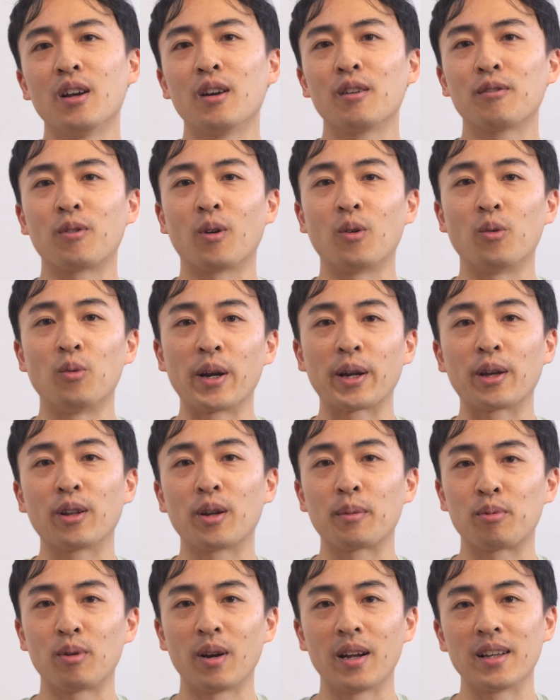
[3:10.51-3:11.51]
for
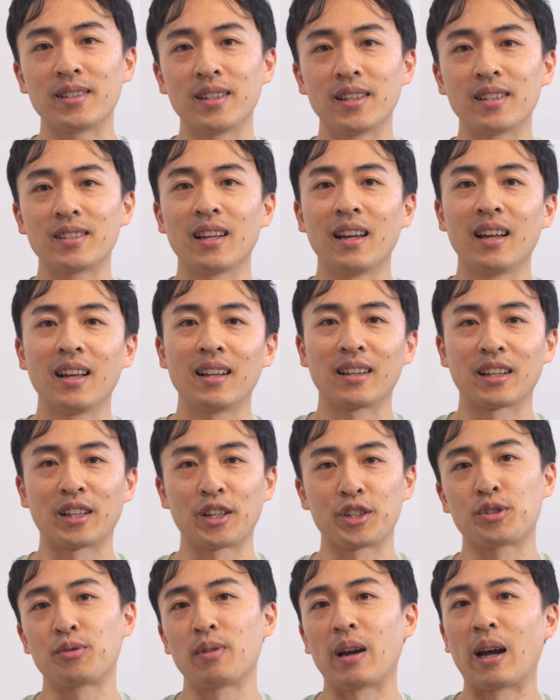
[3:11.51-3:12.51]
regular presses like the
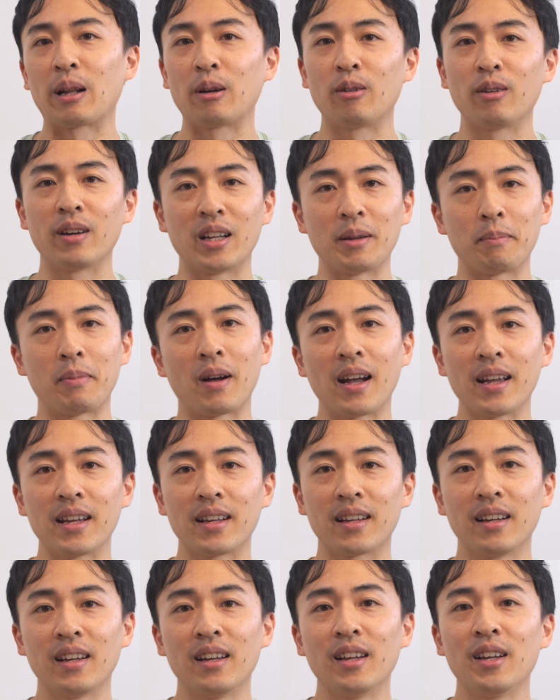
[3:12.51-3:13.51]
straddle and the
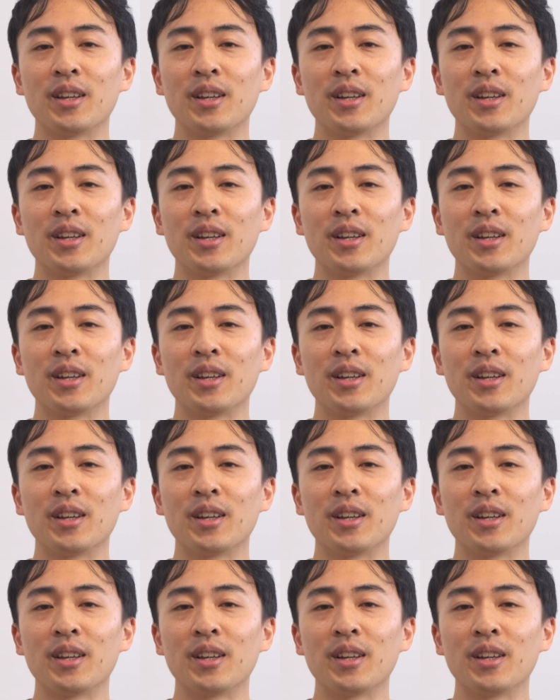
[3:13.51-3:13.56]
pike,